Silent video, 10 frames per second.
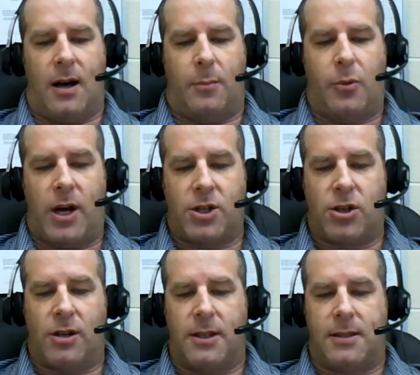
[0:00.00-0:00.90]

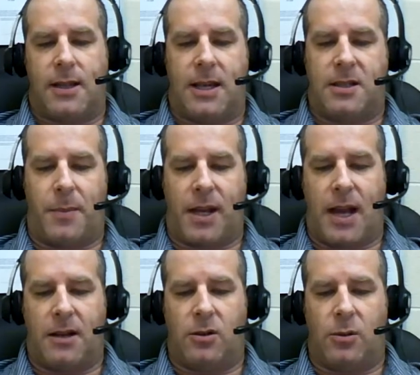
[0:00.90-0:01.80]
pressure, in this case, a mechanical